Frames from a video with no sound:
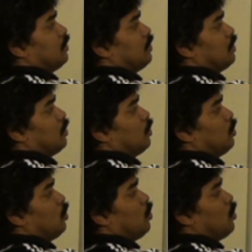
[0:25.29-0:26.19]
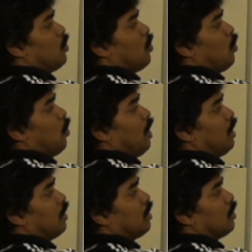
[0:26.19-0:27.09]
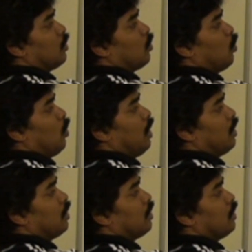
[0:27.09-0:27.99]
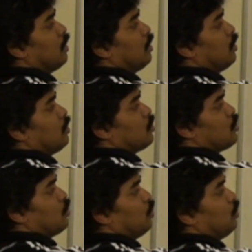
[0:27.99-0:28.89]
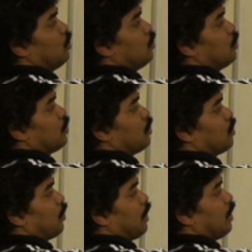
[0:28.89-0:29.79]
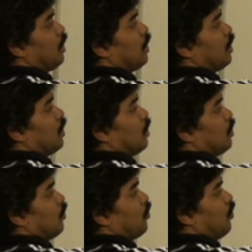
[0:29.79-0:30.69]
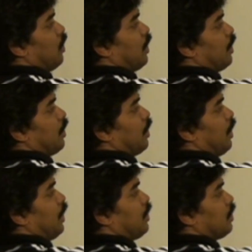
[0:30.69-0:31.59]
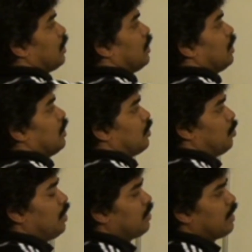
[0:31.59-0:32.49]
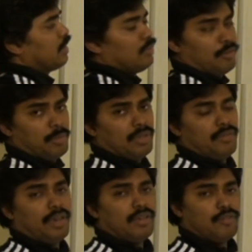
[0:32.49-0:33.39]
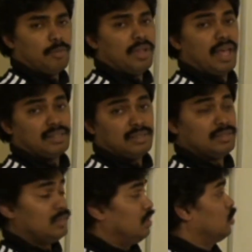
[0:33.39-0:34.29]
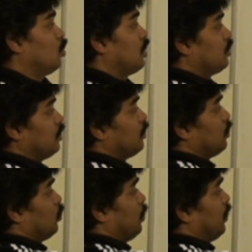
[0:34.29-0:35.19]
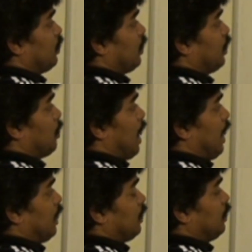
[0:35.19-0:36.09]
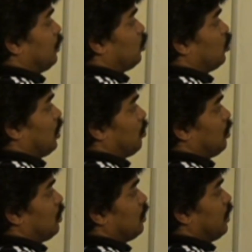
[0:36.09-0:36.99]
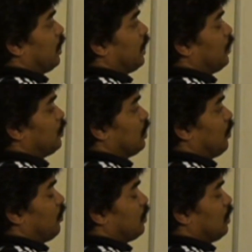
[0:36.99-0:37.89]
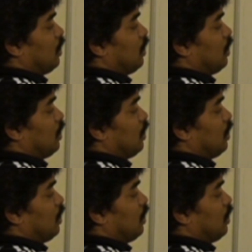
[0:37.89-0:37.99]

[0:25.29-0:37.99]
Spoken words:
0, 1, 1, 2, 3, 5, 8. So basically the way Fibonacci series works is you basically add these two numbers, then it gives a